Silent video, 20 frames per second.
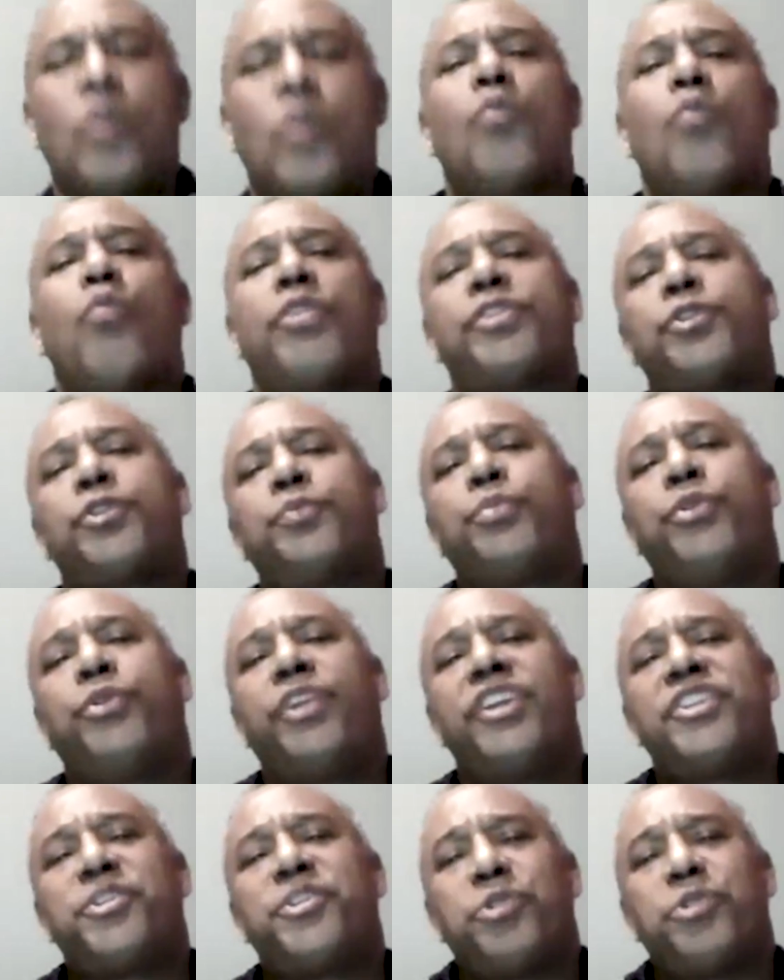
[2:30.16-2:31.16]
What you put
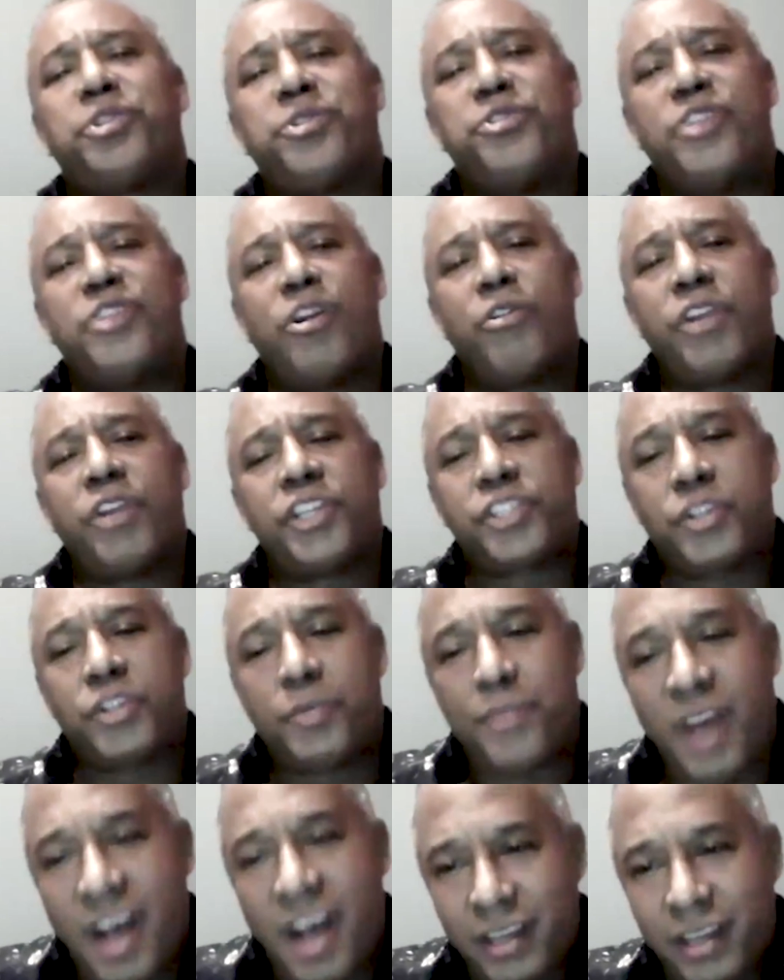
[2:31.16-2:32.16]
into it to nourish
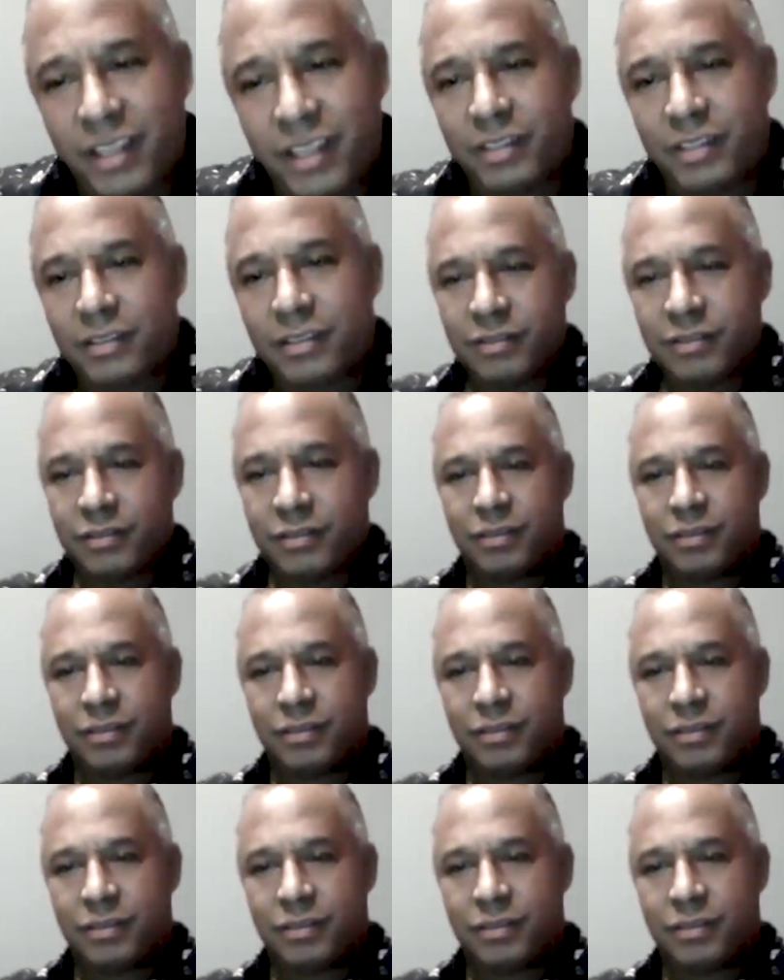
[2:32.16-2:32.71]
your body,